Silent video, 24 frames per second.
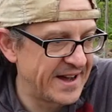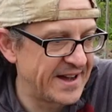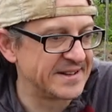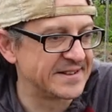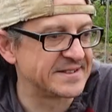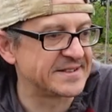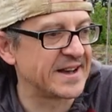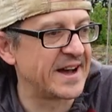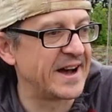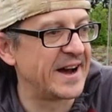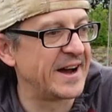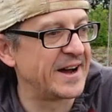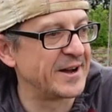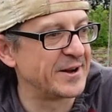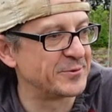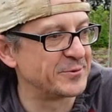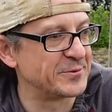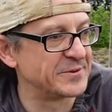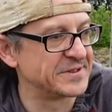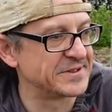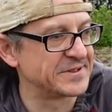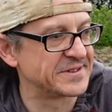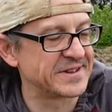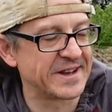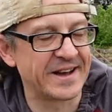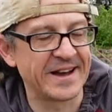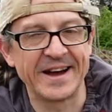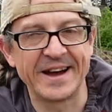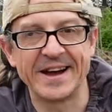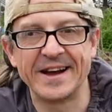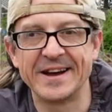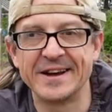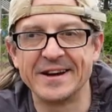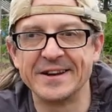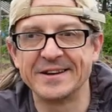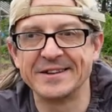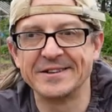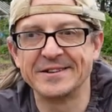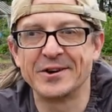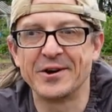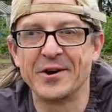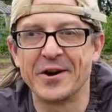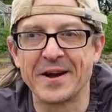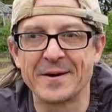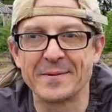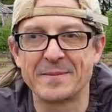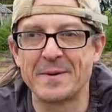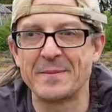as I was
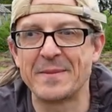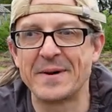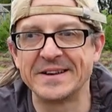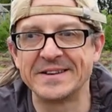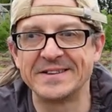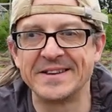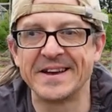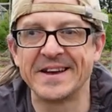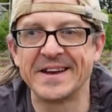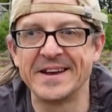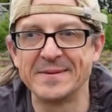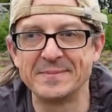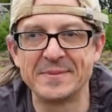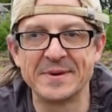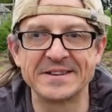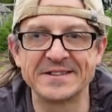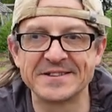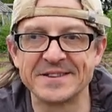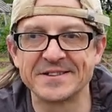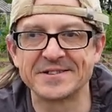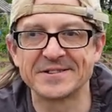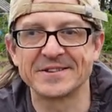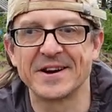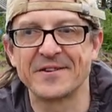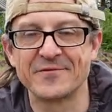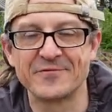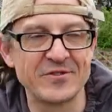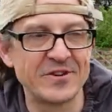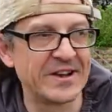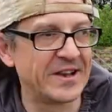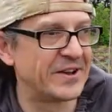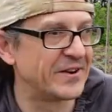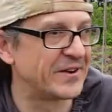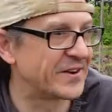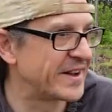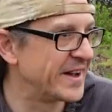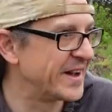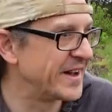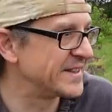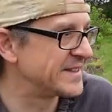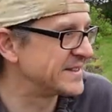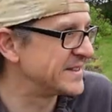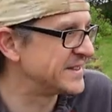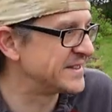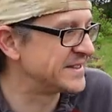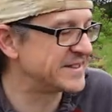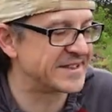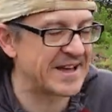going about my digging business, so I've
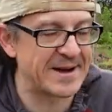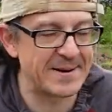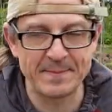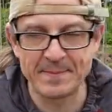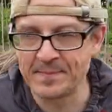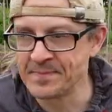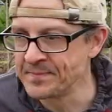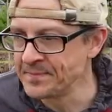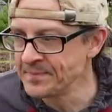relocated them.